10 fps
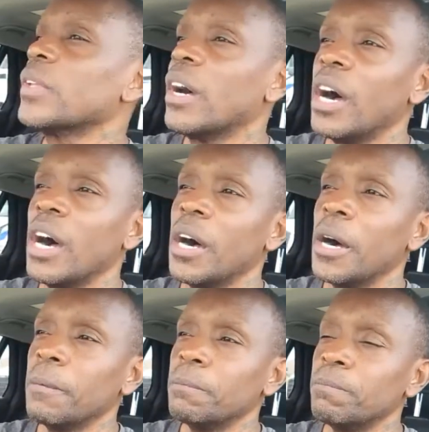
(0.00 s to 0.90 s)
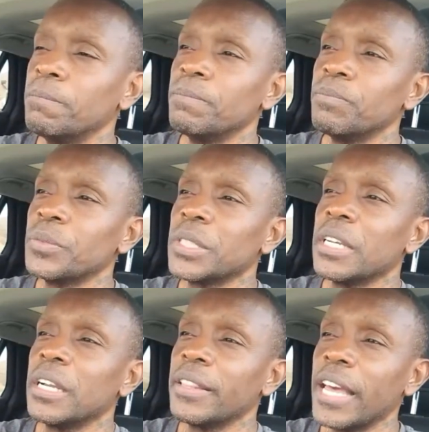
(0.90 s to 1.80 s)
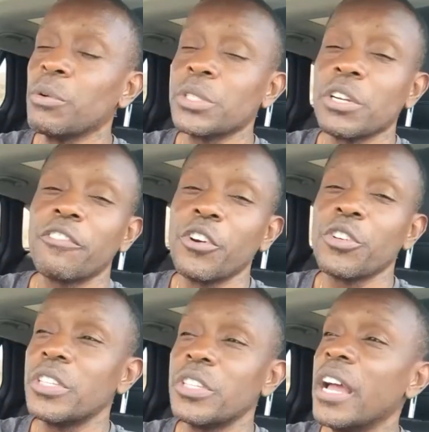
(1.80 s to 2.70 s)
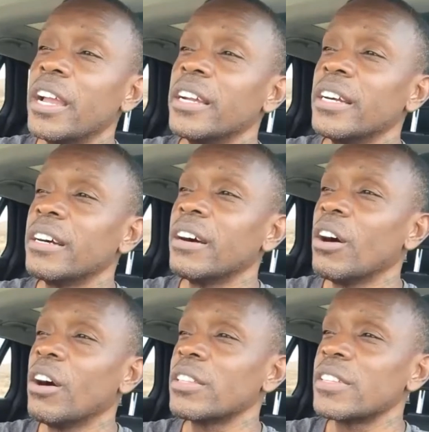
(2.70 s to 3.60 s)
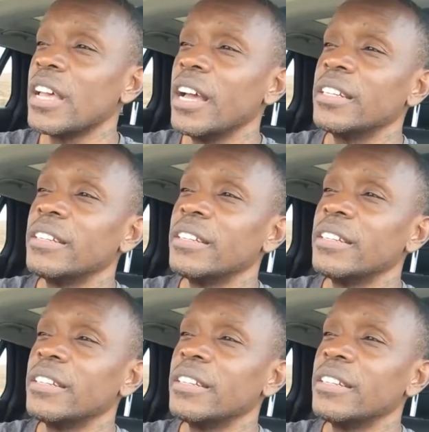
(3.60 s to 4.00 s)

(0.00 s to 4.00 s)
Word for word: Um, that was our first day on set.